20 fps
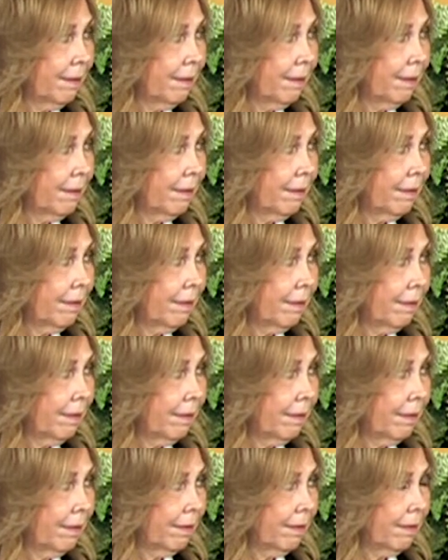
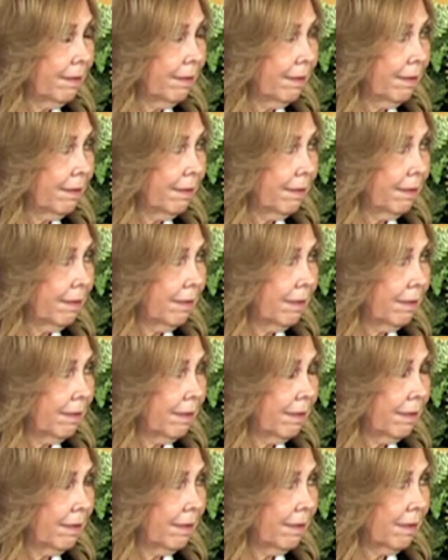
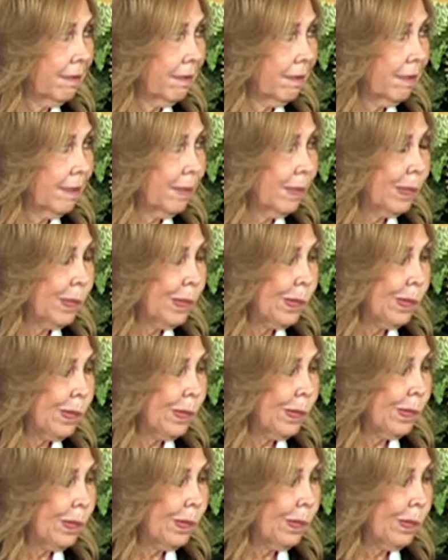
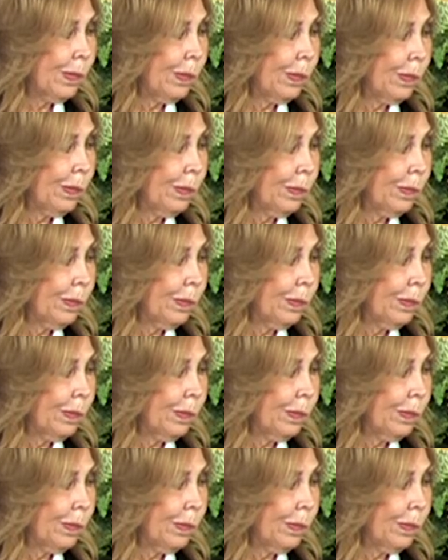This person isn't speaking.